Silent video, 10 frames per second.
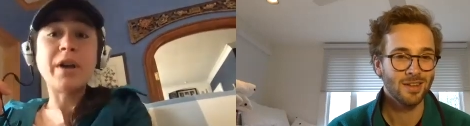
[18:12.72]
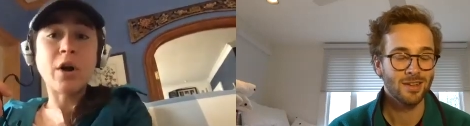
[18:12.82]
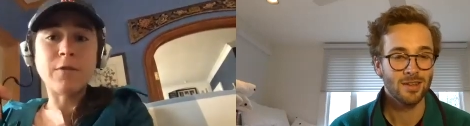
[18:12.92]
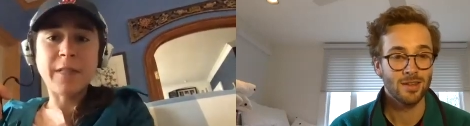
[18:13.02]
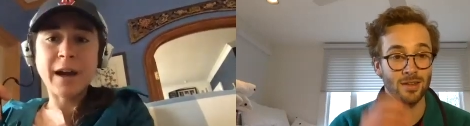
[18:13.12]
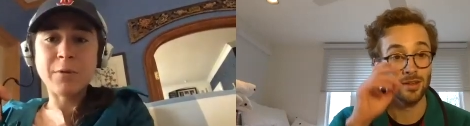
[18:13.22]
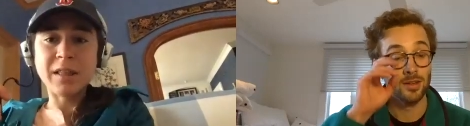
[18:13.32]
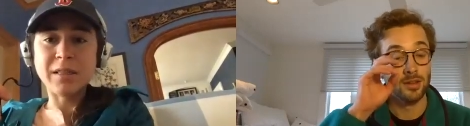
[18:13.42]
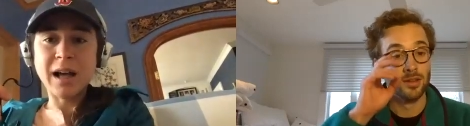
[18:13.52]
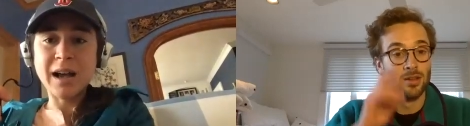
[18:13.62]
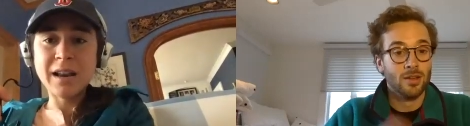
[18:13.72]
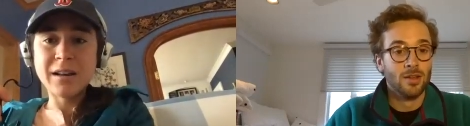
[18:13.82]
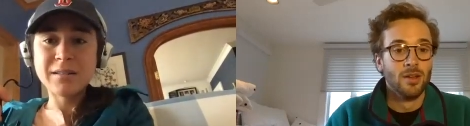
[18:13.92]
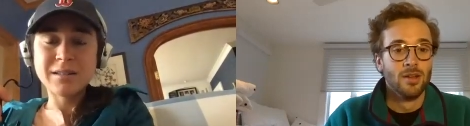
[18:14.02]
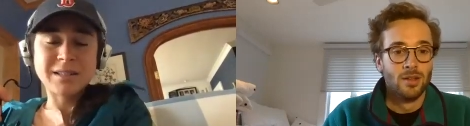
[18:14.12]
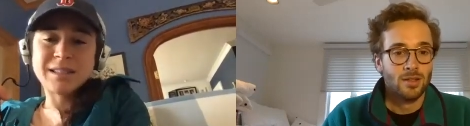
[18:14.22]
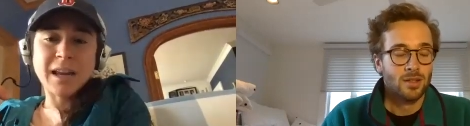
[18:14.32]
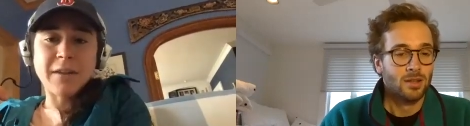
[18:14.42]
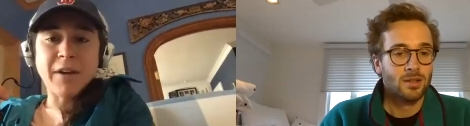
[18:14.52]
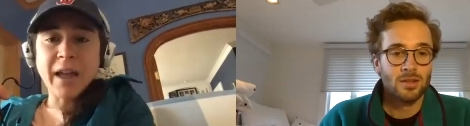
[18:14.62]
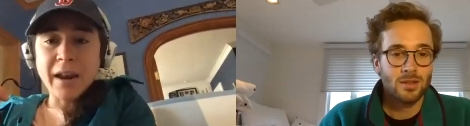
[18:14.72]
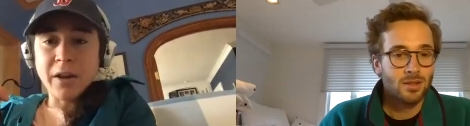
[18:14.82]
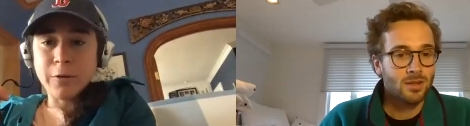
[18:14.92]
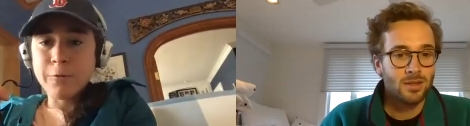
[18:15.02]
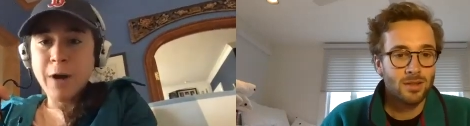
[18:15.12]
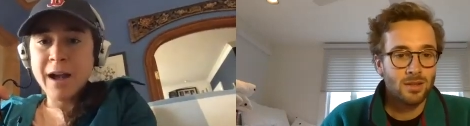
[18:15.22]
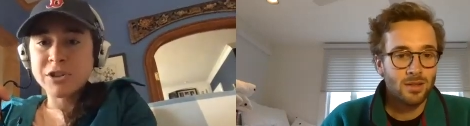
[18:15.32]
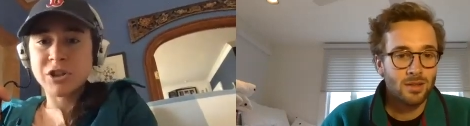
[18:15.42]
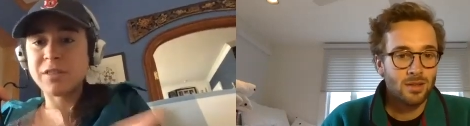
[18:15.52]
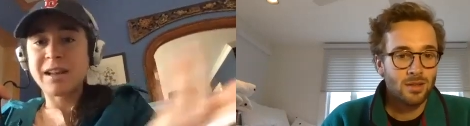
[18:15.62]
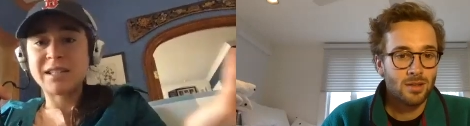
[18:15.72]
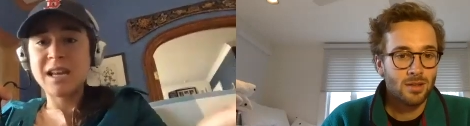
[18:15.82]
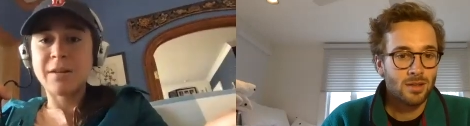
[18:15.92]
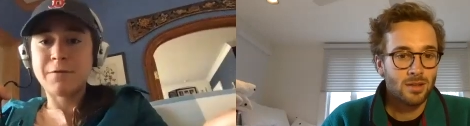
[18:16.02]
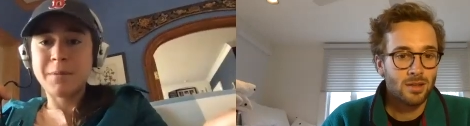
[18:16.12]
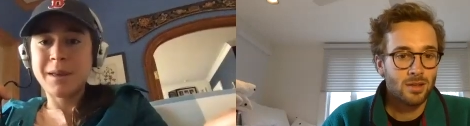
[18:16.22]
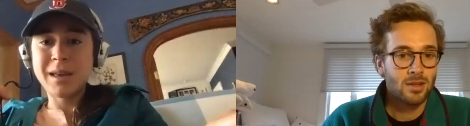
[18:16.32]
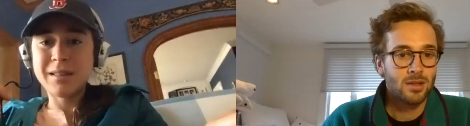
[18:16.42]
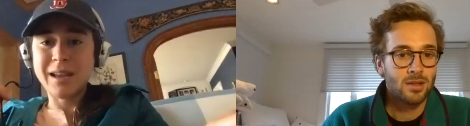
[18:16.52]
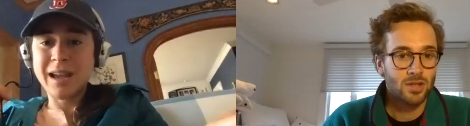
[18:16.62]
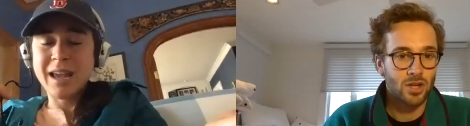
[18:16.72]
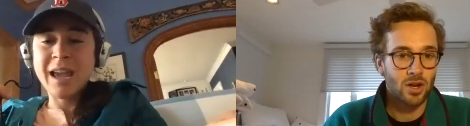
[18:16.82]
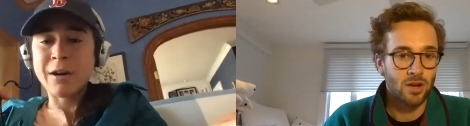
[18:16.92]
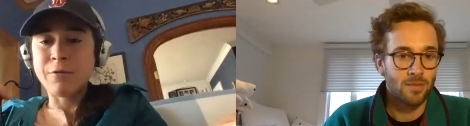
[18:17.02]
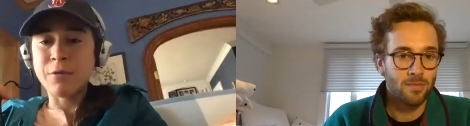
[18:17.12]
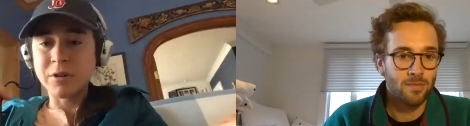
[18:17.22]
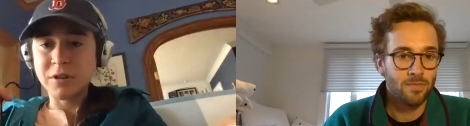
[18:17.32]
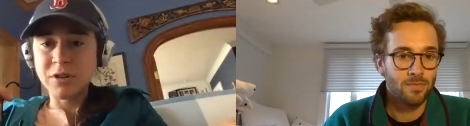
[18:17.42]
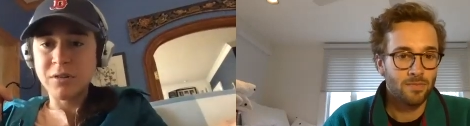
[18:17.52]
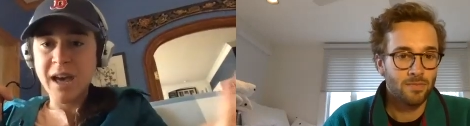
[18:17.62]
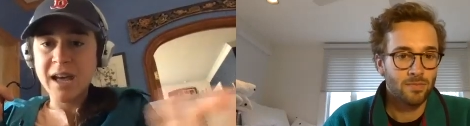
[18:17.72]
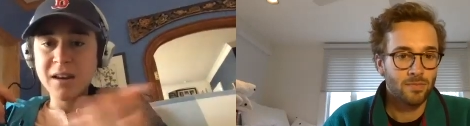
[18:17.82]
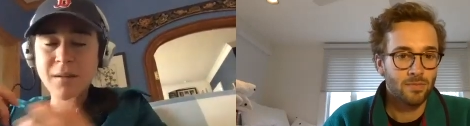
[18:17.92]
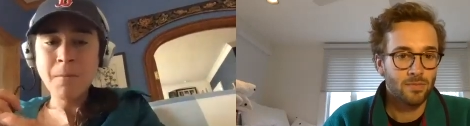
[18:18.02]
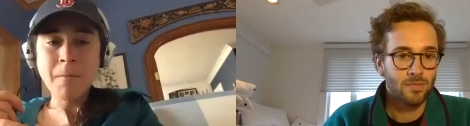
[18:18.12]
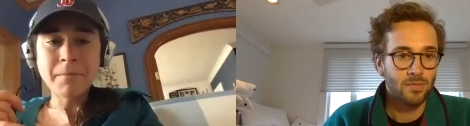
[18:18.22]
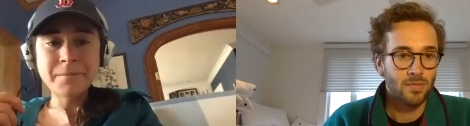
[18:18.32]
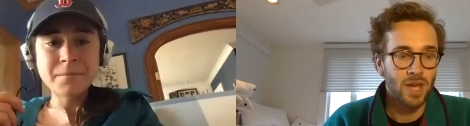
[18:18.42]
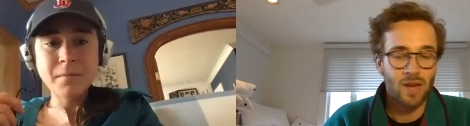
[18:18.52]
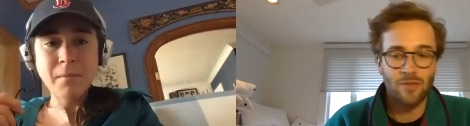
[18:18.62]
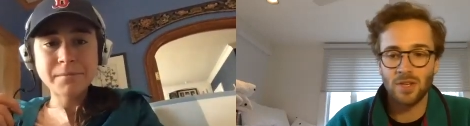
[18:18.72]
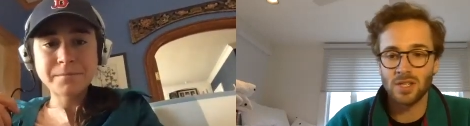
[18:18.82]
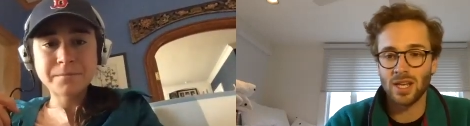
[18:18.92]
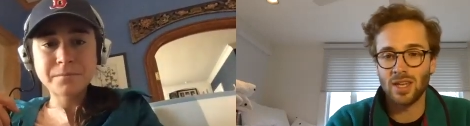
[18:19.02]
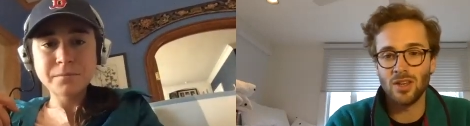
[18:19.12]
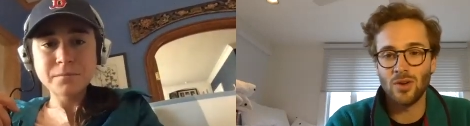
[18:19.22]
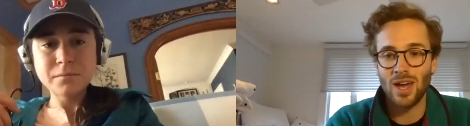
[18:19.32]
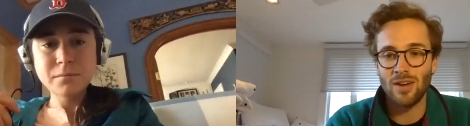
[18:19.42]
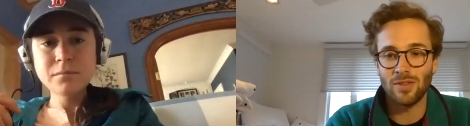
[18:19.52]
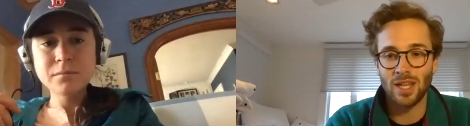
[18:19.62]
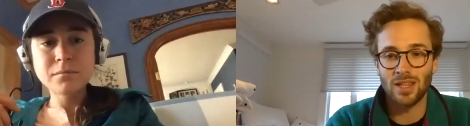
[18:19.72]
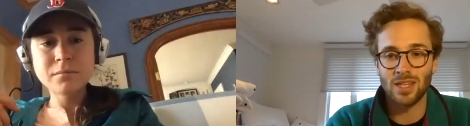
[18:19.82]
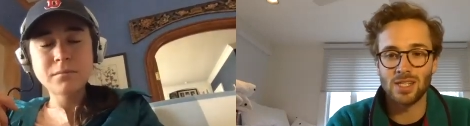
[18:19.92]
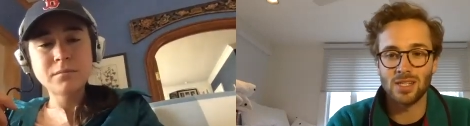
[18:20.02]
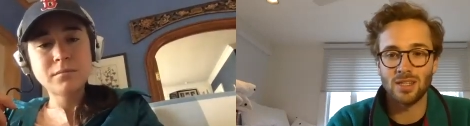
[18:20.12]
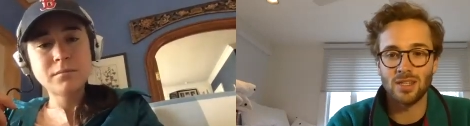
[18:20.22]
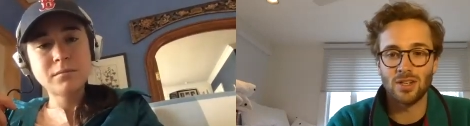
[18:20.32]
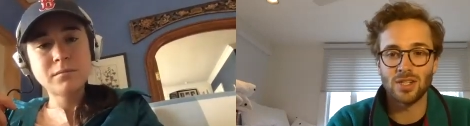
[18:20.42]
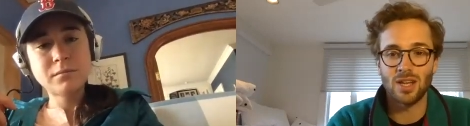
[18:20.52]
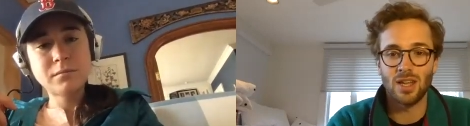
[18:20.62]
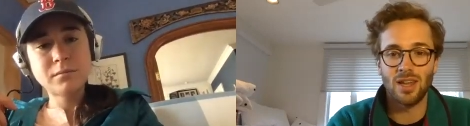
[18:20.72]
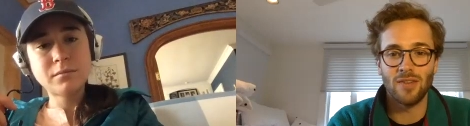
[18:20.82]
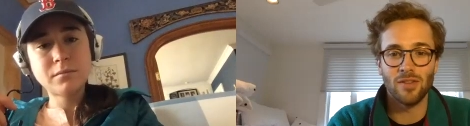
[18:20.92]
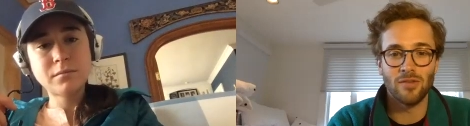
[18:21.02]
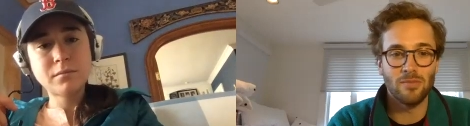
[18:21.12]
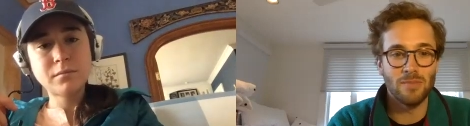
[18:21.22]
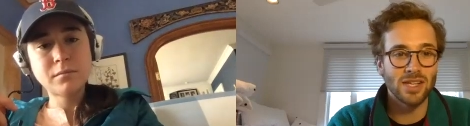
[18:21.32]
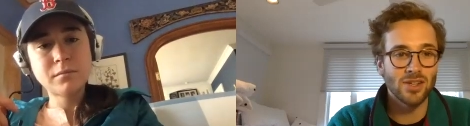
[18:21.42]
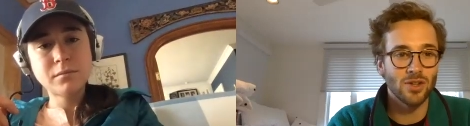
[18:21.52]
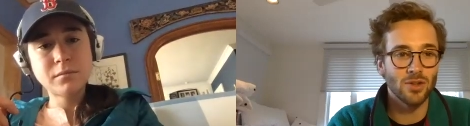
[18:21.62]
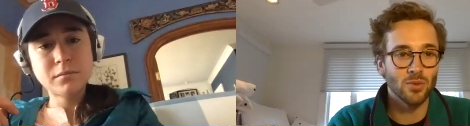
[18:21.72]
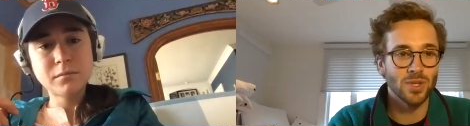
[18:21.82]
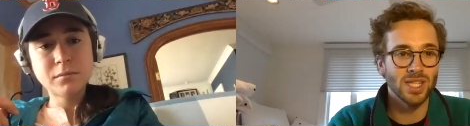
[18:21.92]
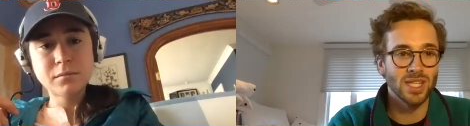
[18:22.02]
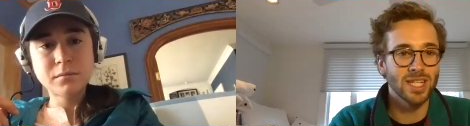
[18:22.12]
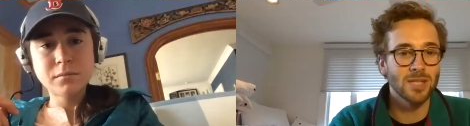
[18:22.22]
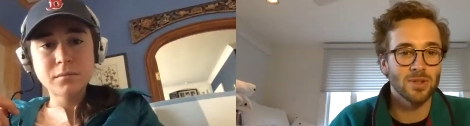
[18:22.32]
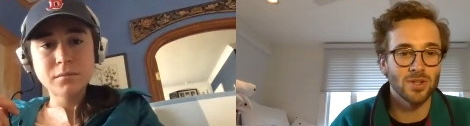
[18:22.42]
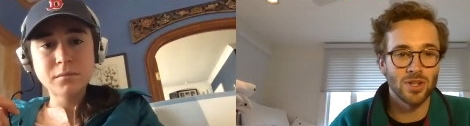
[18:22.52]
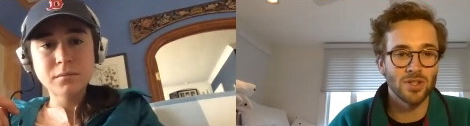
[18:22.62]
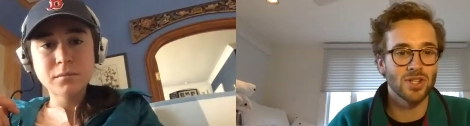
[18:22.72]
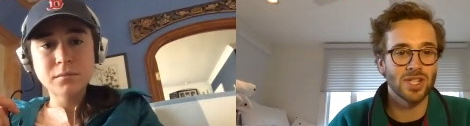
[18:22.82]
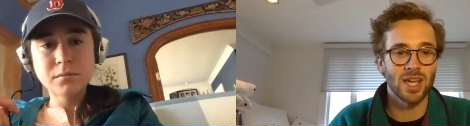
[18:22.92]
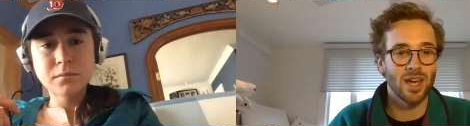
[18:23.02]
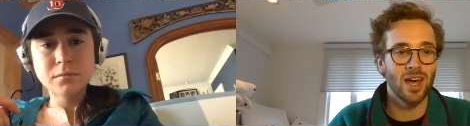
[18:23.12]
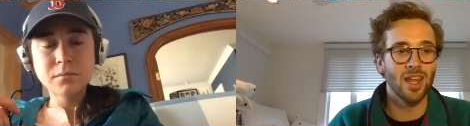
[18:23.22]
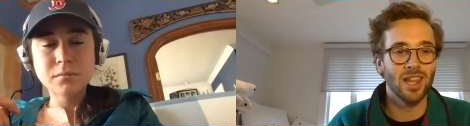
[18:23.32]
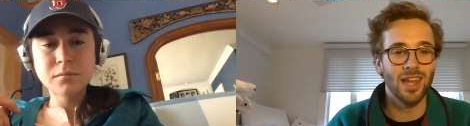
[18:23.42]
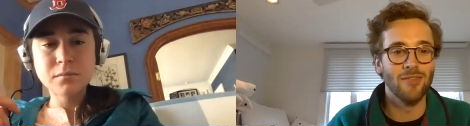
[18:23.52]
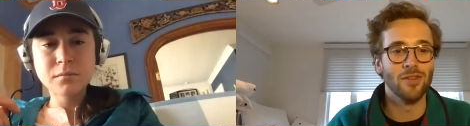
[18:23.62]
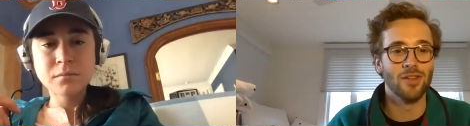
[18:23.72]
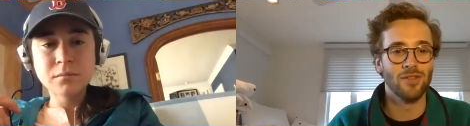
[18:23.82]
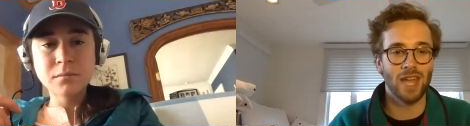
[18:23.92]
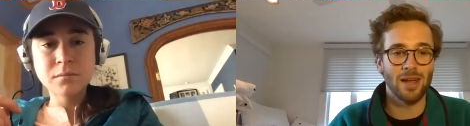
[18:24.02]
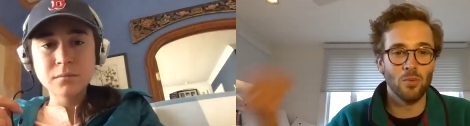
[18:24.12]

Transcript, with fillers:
Speaker 1: over that red line. Cause it's like if I got another fracture, that's it for me. Like I can't afford to do that.
Speaker 2: Yeah, it feels like you have like this there's a level of mental resilience, but there's also just like a level of like